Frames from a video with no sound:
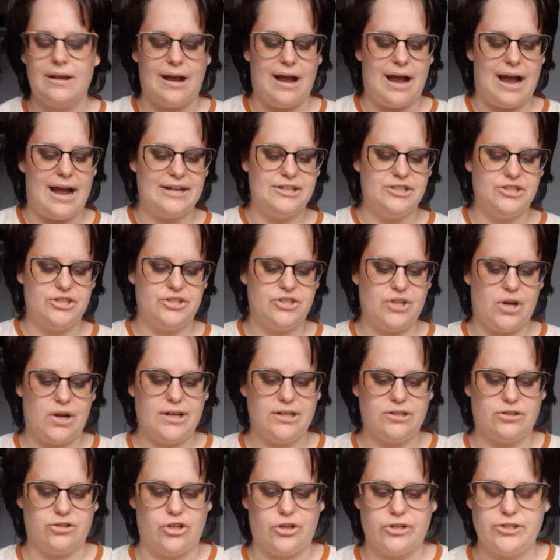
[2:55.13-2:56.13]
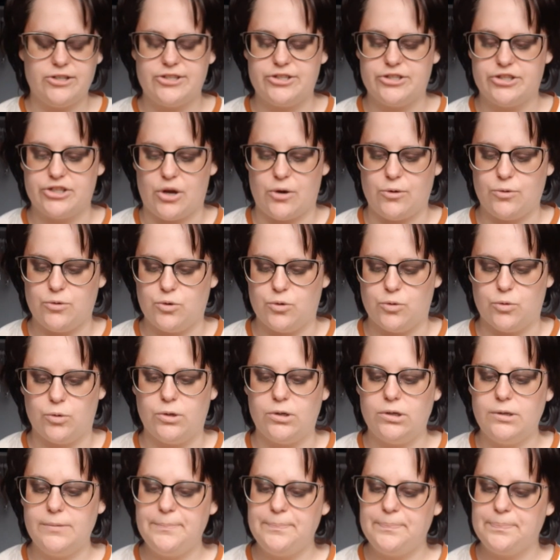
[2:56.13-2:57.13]
I just thought it looked so
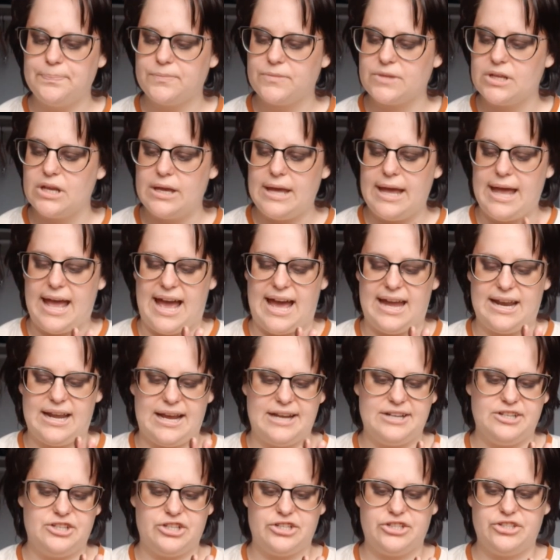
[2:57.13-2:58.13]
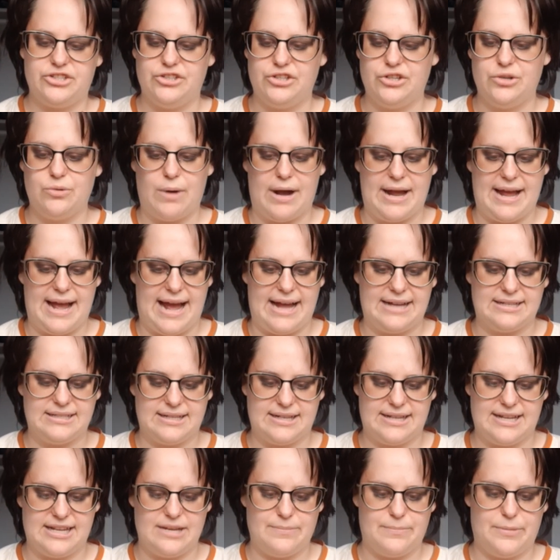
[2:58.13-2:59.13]
cool, and I just knew I had
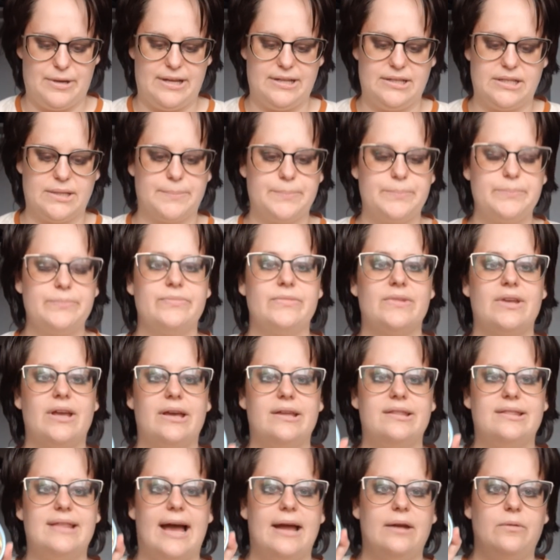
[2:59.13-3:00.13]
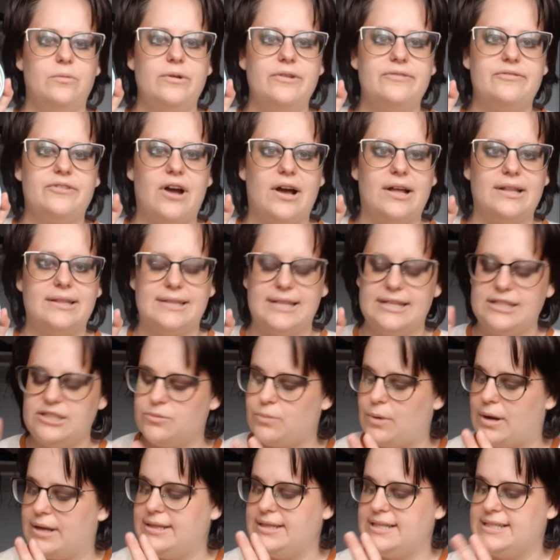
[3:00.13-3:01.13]
to keep it. Then we've got this
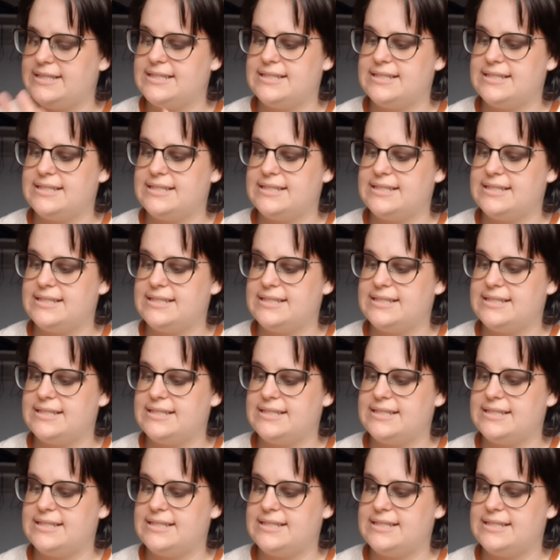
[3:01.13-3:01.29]
one. This